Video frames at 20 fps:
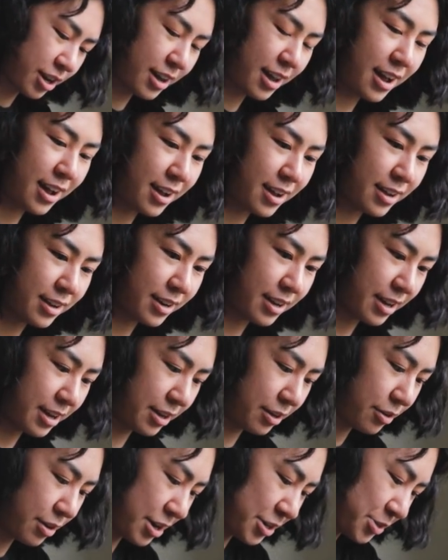I had
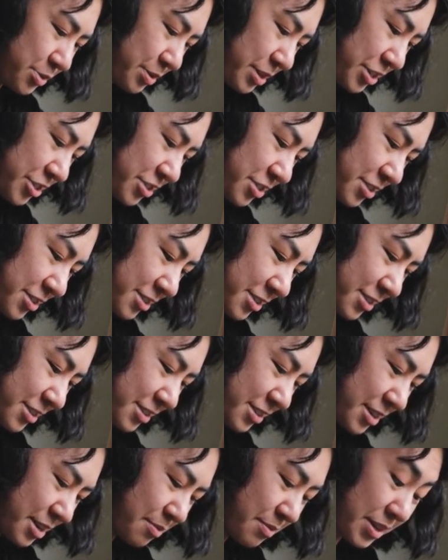a
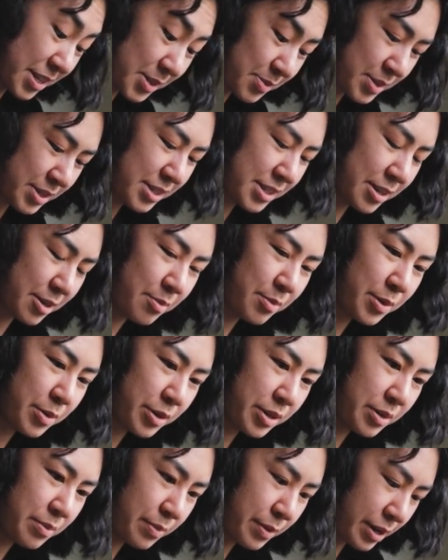graduation commencement
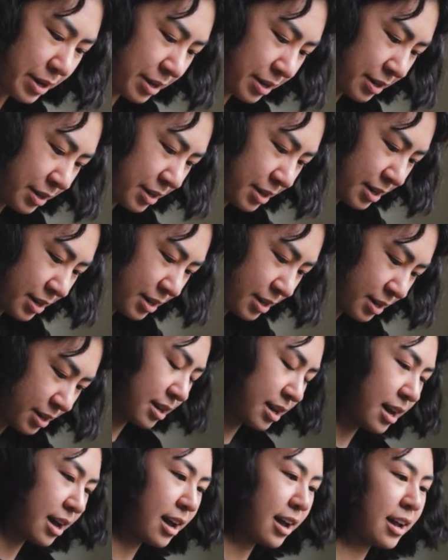ceremony, but
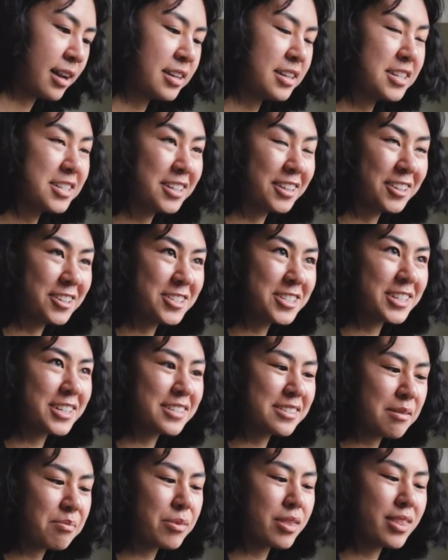I need to learn to
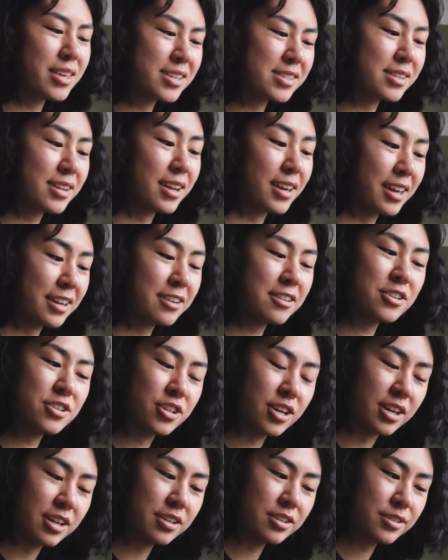accept the things that I cannot
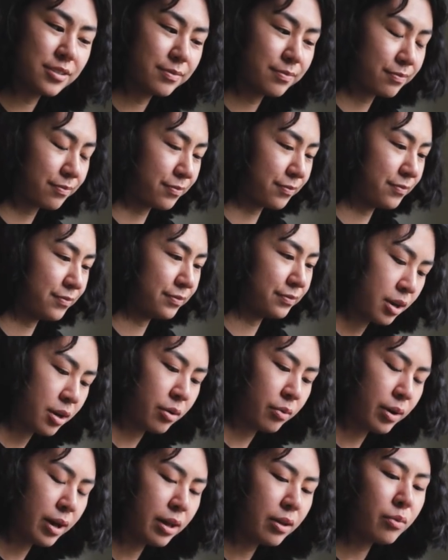change
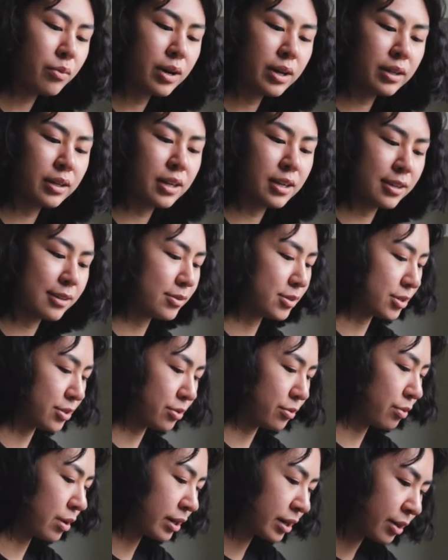well, what can you
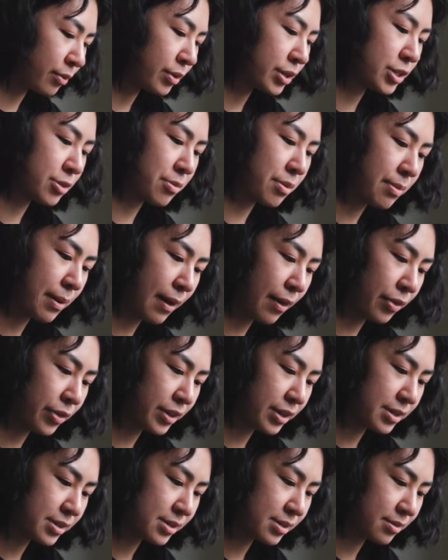do? What can we do about
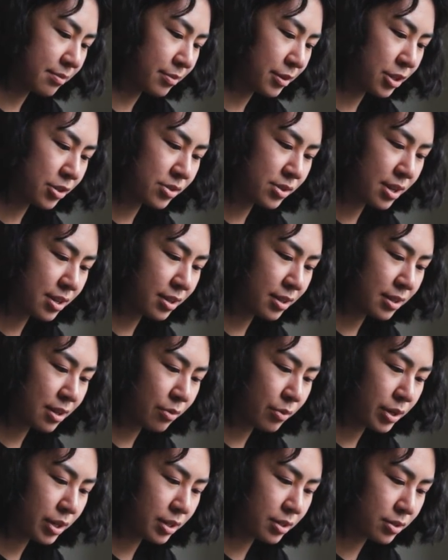this? There's nothing
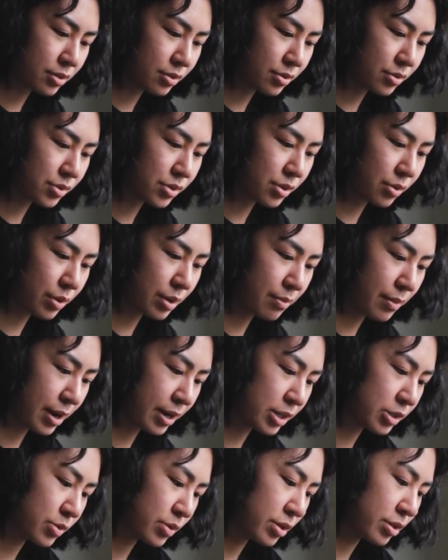that we can do, so we
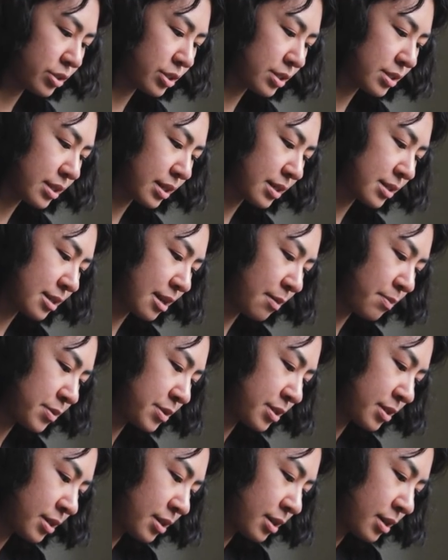might as well just
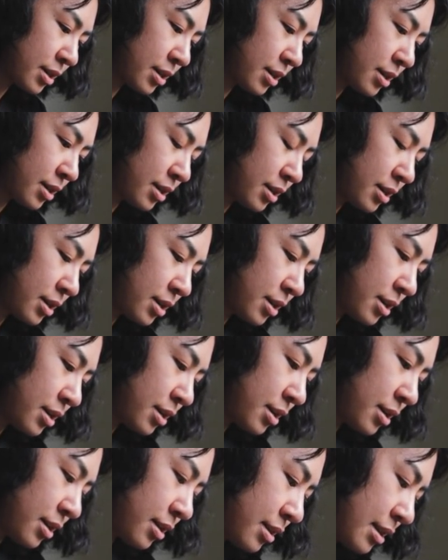accept
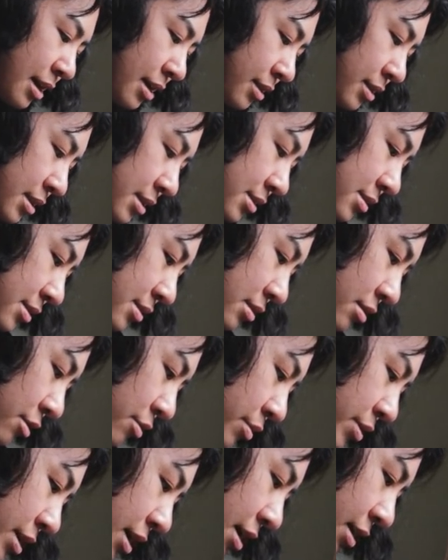that this is our
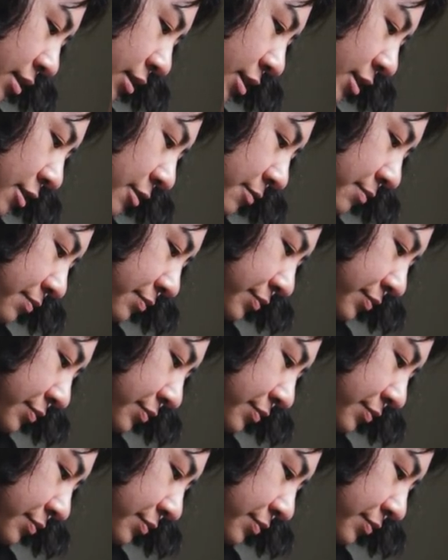reality